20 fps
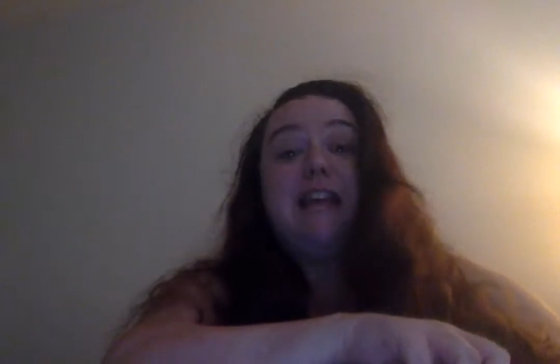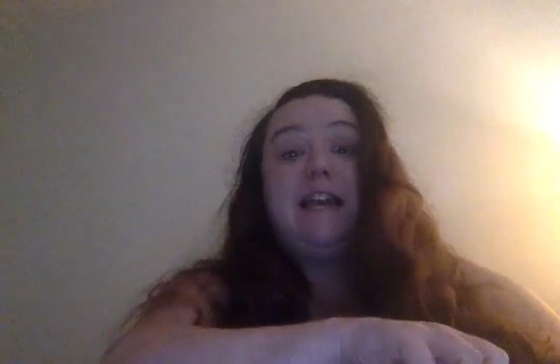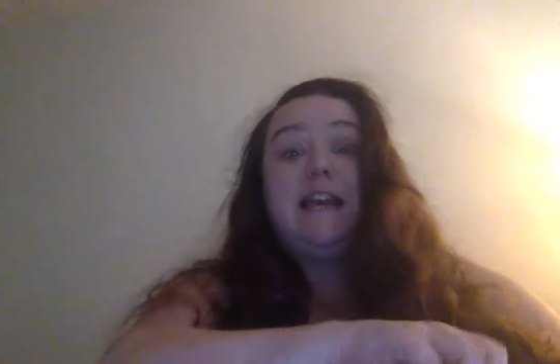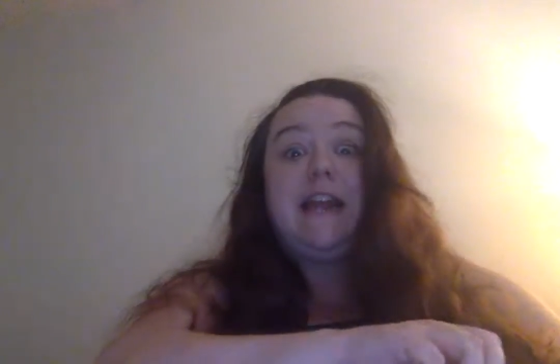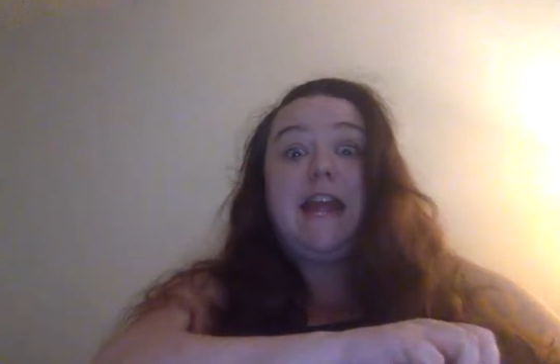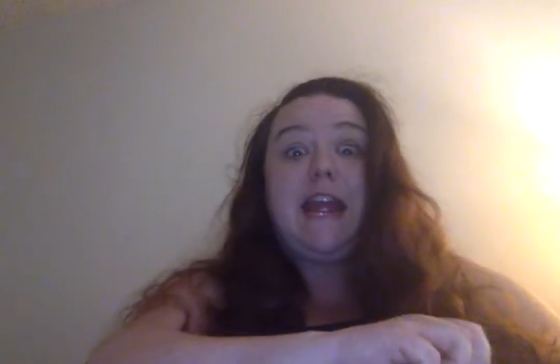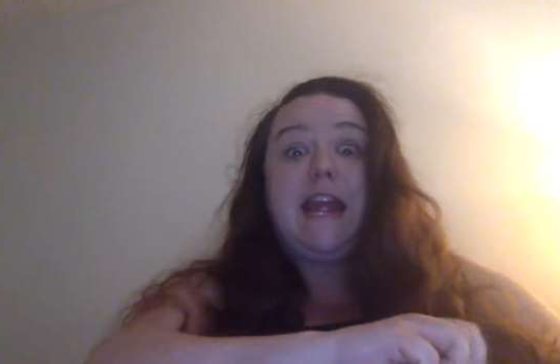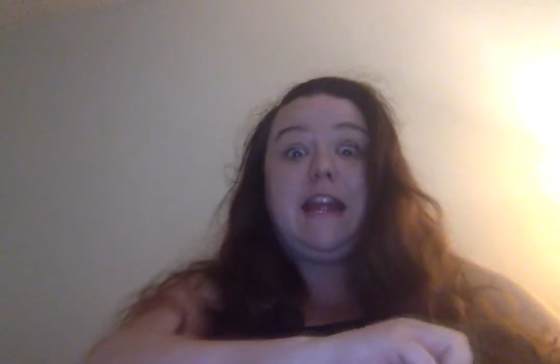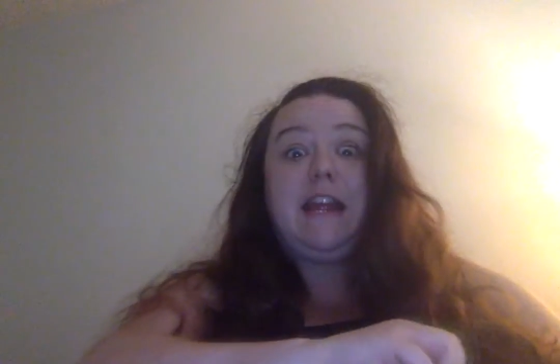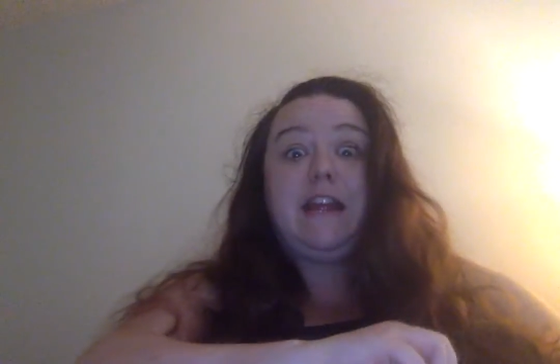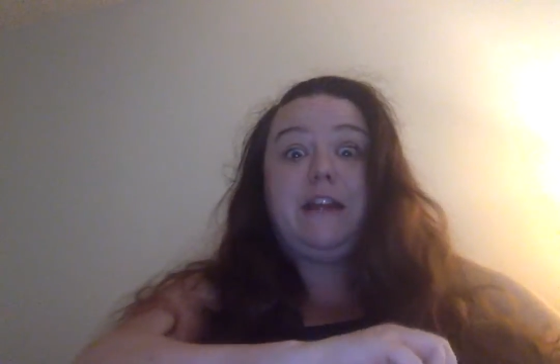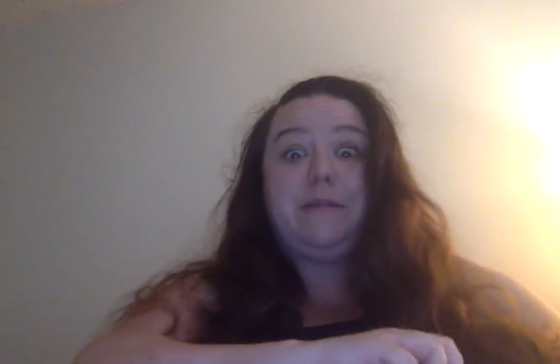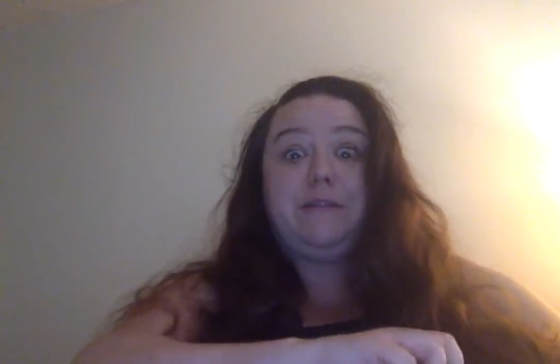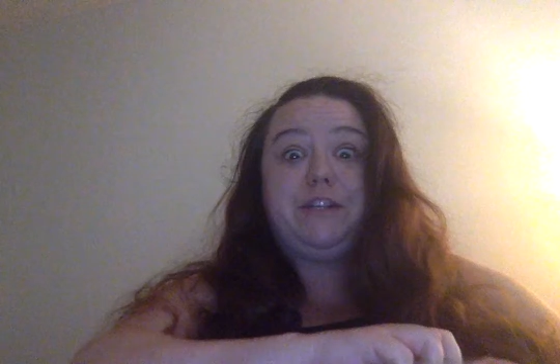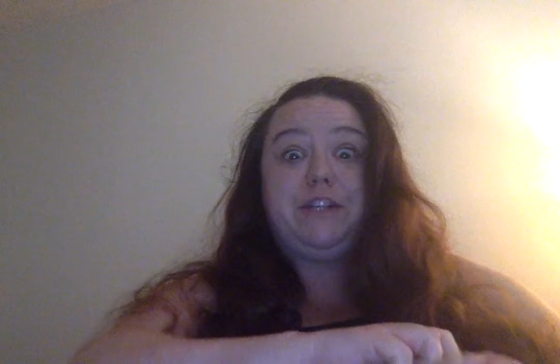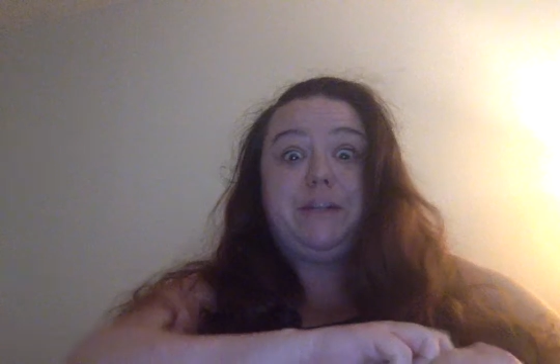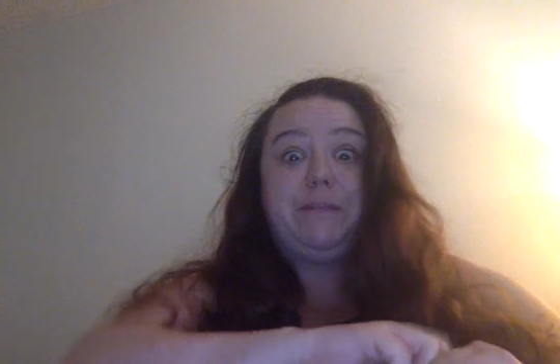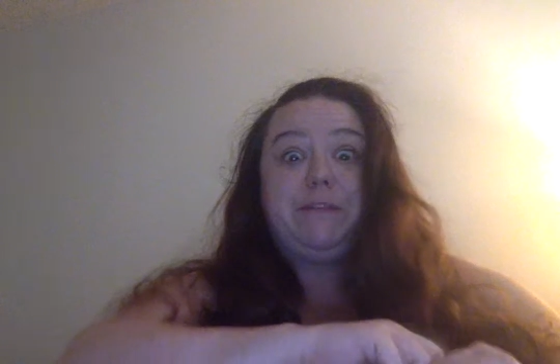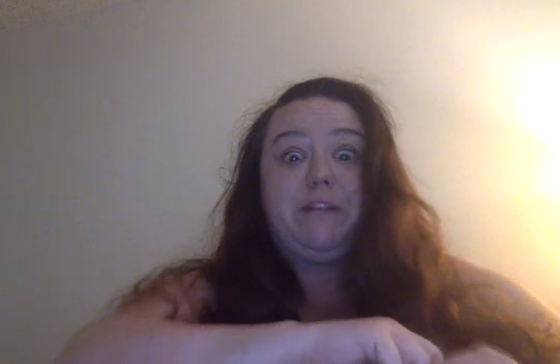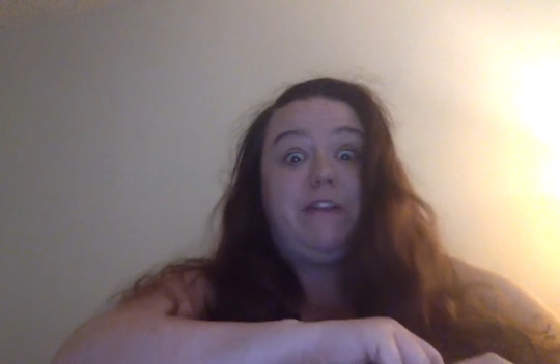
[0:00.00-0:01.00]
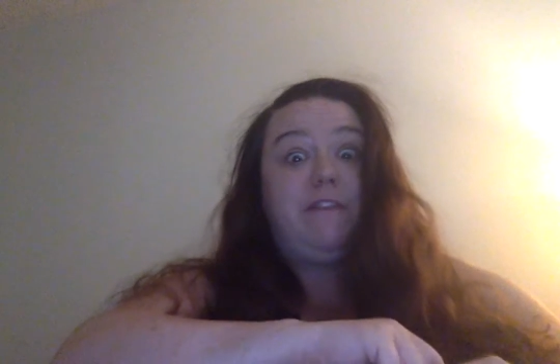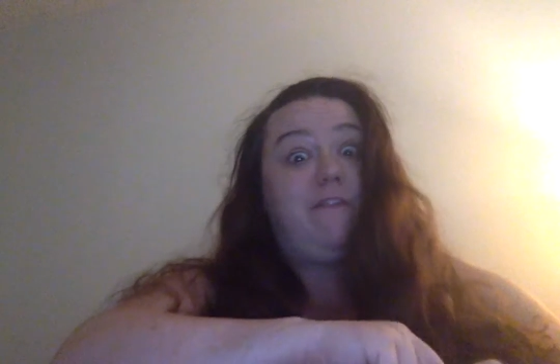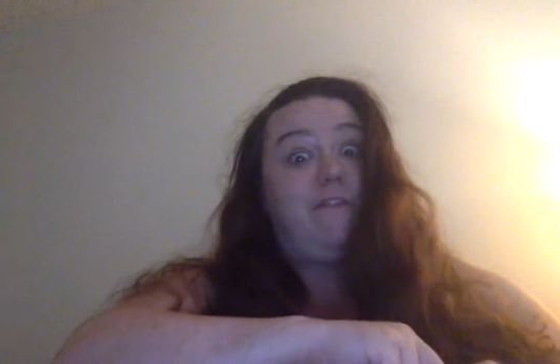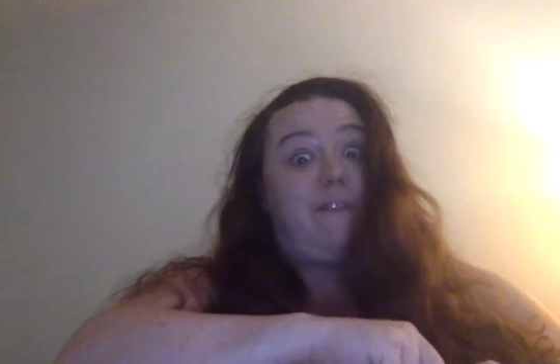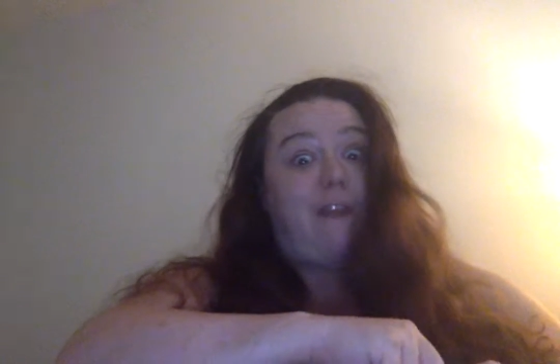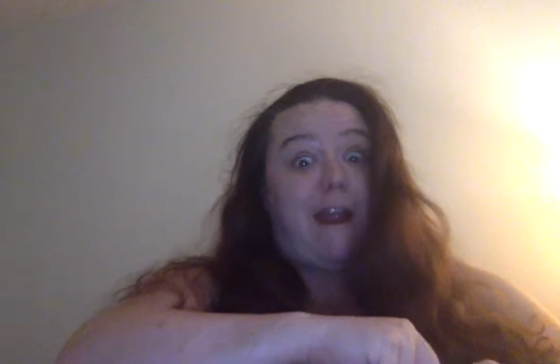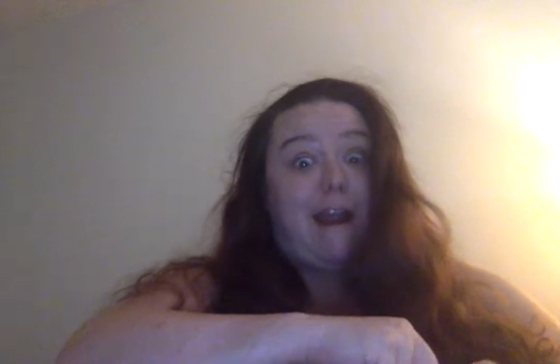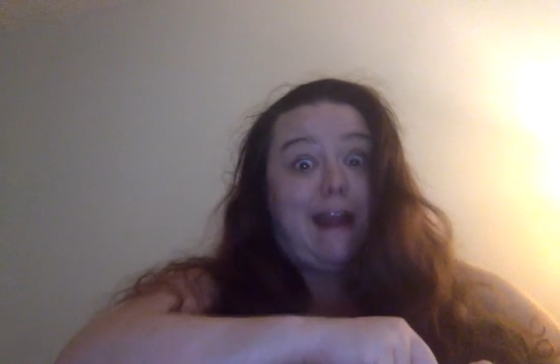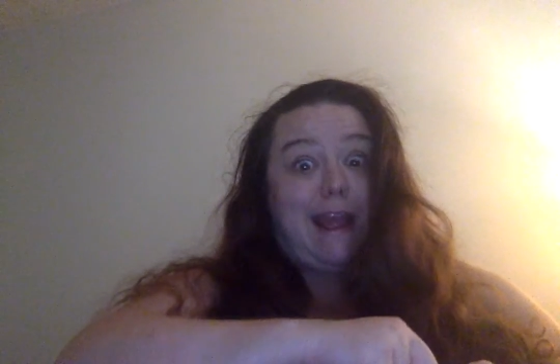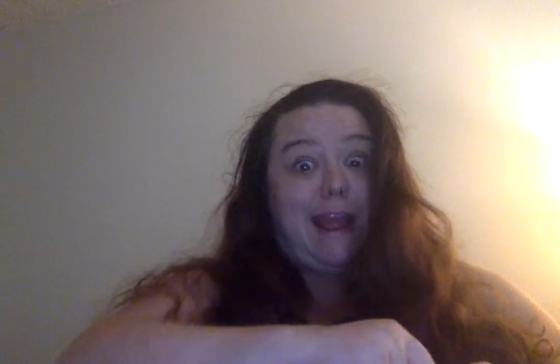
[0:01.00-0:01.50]
Sunday. It was shipped on
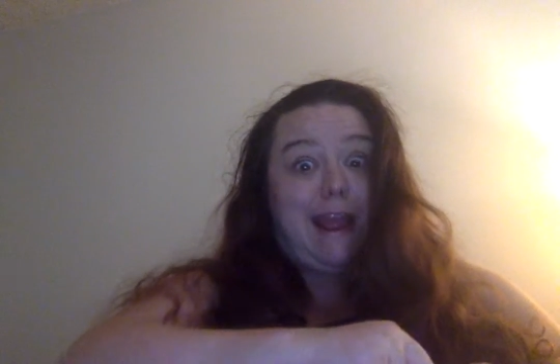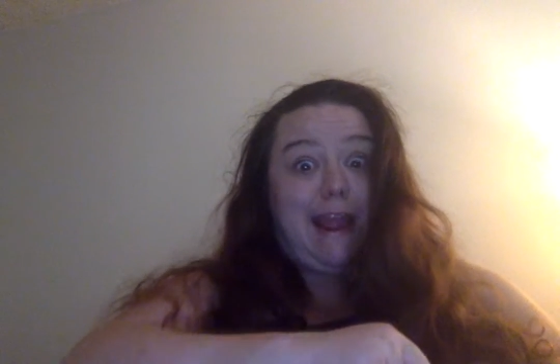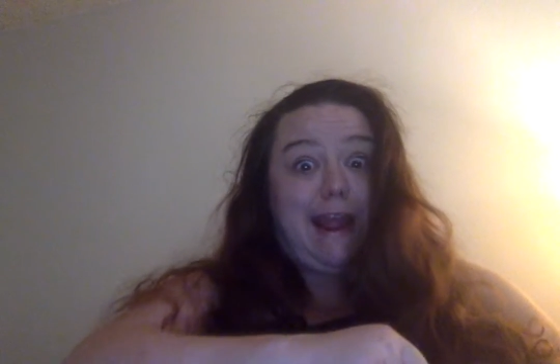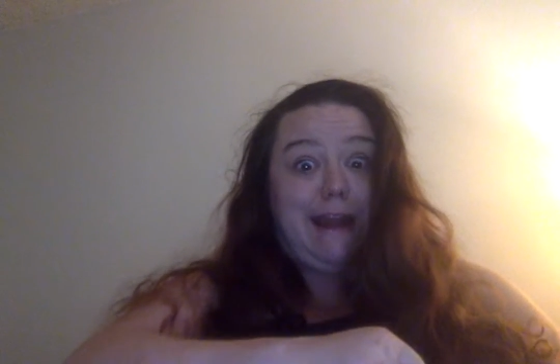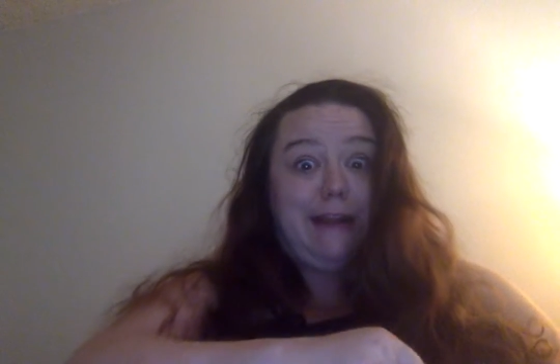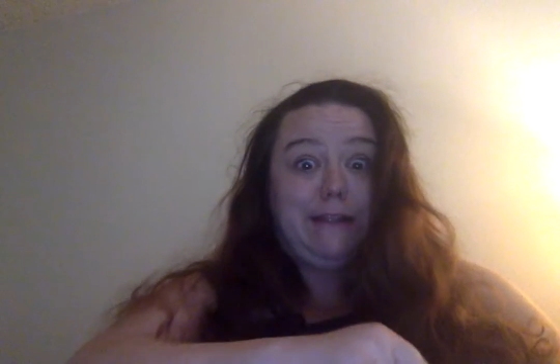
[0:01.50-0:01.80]
Friday,